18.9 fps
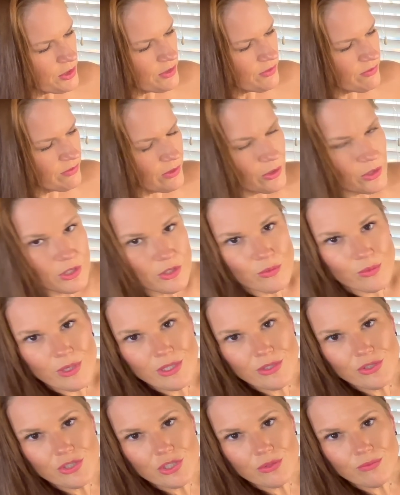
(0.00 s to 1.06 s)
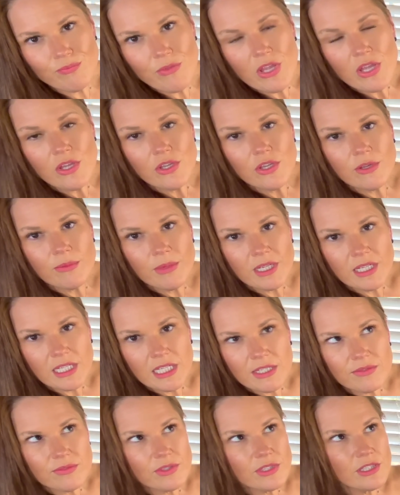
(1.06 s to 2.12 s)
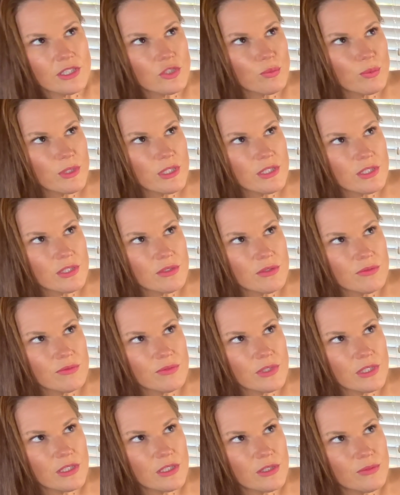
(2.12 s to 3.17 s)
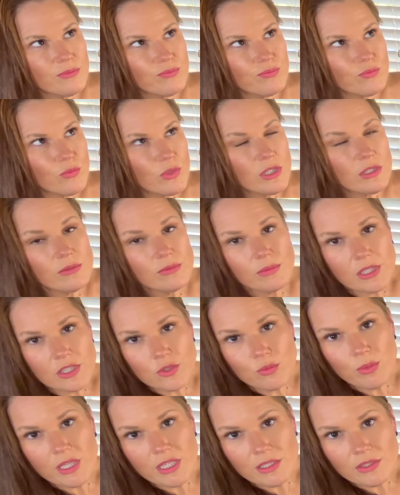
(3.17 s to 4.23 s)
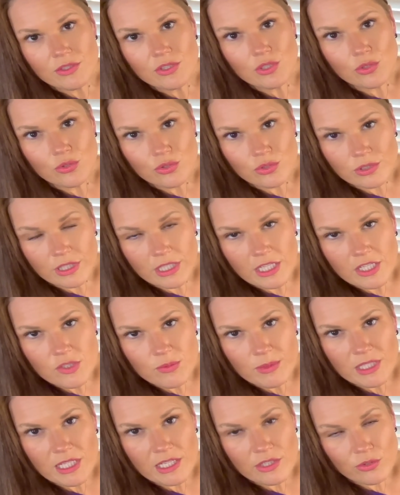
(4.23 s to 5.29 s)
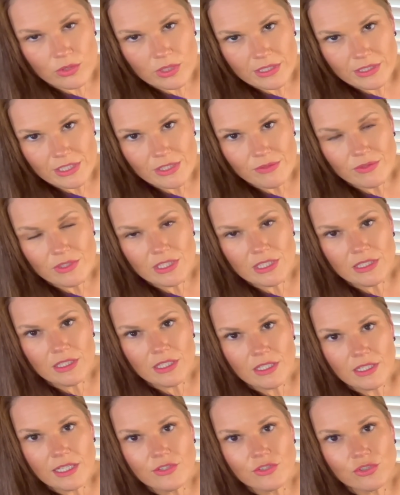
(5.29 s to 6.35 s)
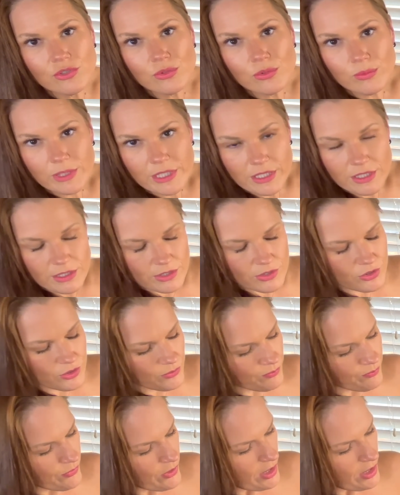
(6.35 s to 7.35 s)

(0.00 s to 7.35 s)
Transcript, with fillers: is floating around you. You might have an experience of, a spike in social engagement and or activity, connection or reconnection.